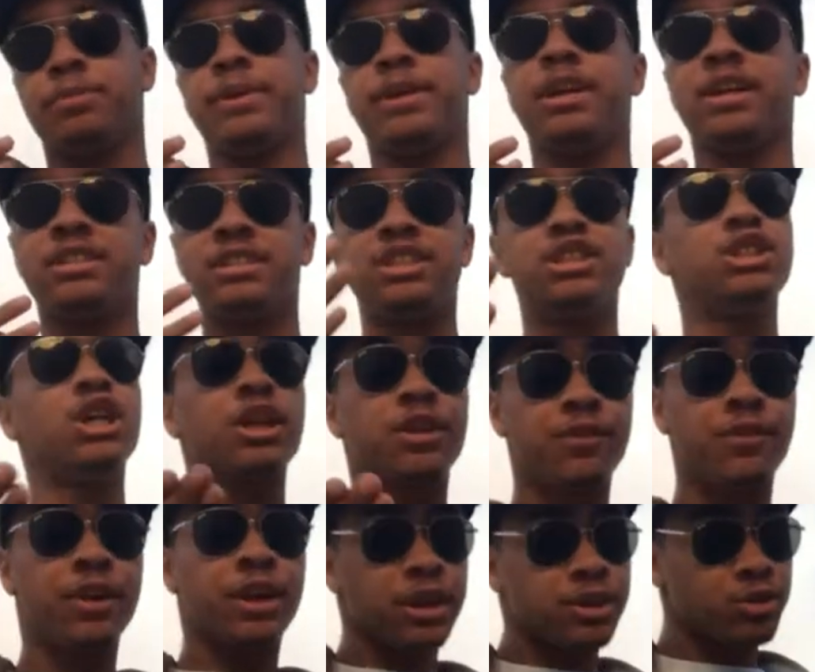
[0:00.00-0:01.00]
because I
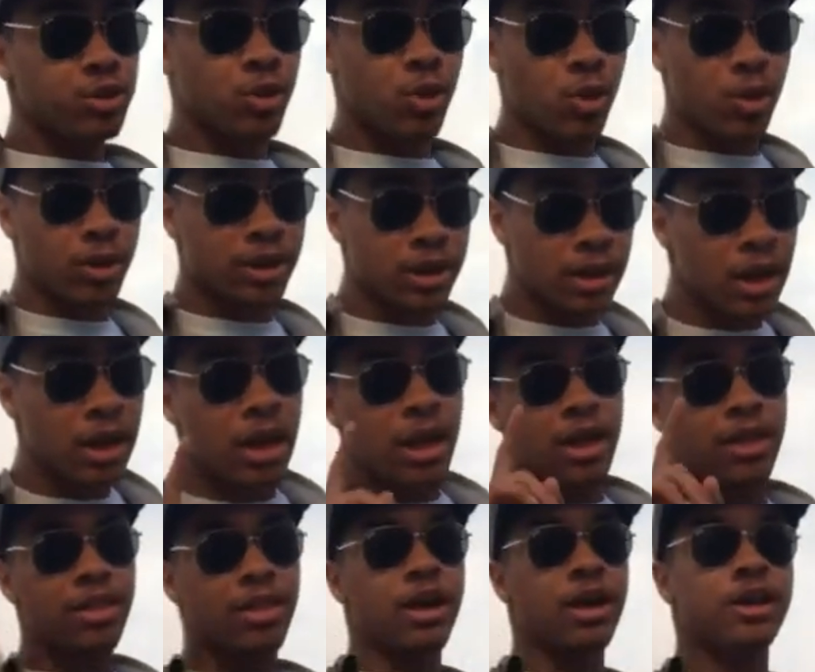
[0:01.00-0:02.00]
just finished recording
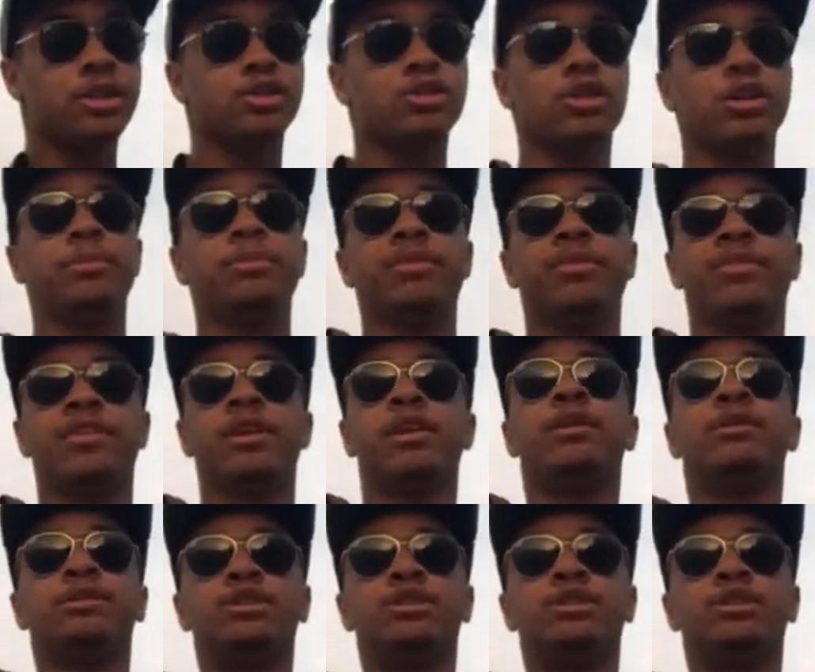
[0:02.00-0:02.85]
the Screaming video.